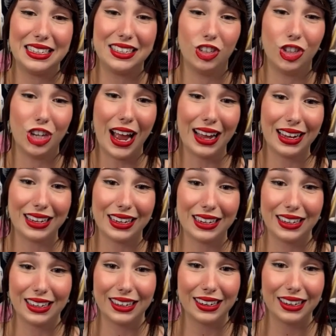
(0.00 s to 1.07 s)
Jack.
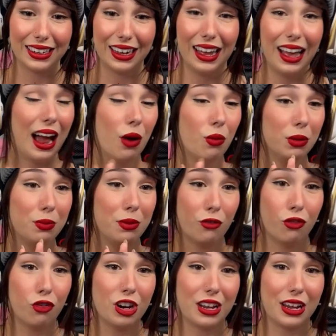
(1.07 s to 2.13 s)
I will be
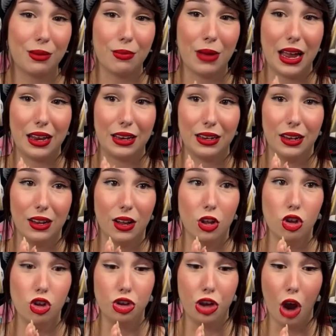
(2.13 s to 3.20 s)
freaking mad.
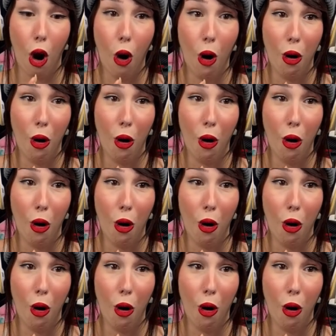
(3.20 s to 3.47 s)
Yo!